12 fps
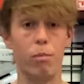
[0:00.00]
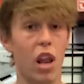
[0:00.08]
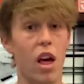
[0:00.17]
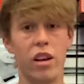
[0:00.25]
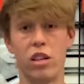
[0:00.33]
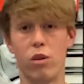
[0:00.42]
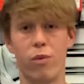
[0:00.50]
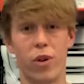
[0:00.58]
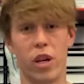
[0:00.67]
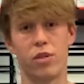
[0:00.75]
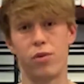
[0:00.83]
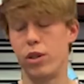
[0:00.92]
learning your
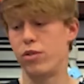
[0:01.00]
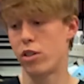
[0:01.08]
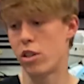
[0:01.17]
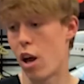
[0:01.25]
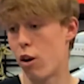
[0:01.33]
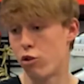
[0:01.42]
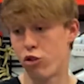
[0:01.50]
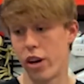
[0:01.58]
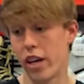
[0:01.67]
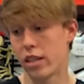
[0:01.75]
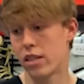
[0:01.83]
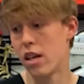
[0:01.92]
first freestyle
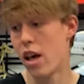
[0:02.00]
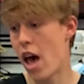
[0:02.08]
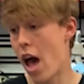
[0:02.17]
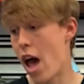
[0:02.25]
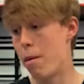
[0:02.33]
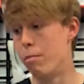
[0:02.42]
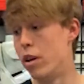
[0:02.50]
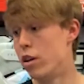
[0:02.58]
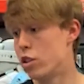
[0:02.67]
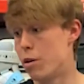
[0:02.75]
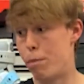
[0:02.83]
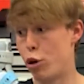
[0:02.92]
tricks
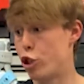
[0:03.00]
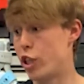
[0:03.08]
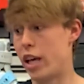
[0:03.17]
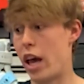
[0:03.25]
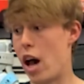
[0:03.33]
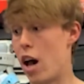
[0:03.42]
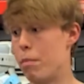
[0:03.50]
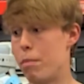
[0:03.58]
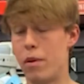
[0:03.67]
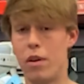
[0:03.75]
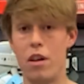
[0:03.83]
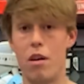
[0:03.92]
to pushing it up.
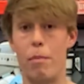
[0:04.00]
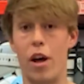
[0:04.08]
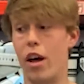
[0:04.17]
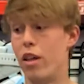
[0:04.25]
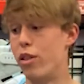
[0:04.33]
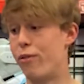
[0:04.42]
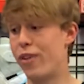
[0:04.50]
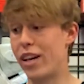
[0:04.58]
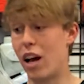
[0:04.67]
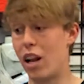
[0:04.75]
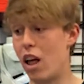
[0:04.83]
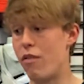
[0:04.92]
But the thing
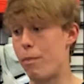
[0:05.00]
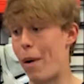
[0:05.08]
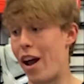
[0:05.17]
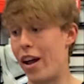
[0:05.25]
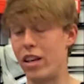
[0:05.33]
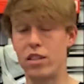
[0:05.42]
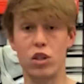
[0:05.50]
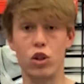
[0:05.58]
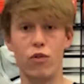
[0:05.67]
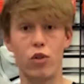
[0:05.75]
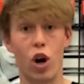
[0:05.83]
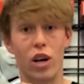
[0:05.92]
I love about it is
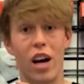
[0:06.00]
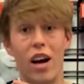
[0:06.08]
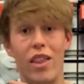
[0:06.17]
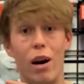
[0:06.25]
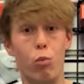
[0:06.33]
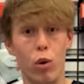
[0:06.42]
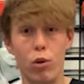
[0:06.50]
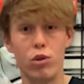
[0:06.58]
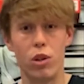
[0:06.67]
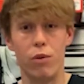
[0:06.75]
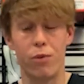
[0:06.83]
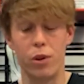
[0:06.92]
you've got a kite that will
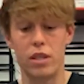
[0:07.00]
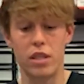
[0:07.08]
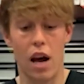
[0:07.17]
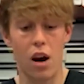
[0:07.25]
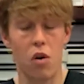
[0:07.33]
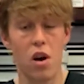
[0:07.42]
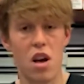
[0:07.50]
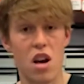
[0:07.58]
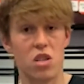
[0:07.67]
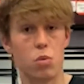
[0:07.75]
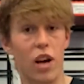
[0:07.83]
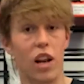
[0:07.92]
do freestyle
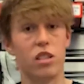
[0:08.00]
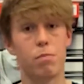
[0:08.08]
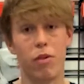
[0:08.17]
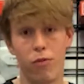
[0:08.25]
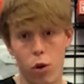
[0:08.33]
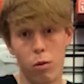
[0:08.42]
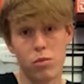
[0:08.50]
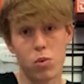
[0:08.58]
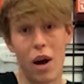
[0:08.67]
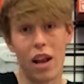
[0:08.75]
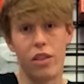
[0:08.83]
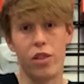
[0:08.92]
as well as performs
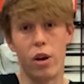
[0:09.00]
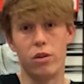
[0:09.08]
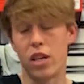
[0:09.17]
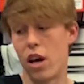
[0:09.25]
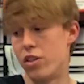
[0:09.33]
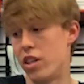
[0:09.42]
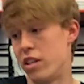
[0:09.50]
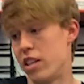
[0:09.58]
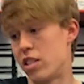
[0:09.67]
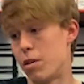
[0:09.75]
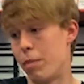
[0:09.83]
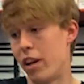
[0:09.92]
well in those other
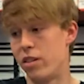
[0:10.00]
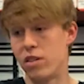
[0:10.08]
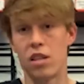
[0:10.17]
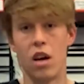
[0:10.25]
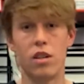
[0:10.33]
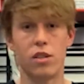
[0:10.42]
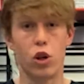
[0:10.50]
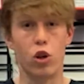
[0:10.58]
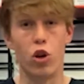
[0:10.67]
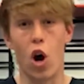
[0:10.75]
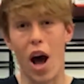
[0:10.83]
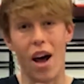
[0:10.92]
disciplines, so you're
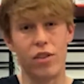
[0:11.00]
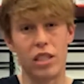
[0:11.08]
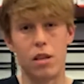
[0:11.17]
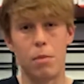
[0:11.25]
not having to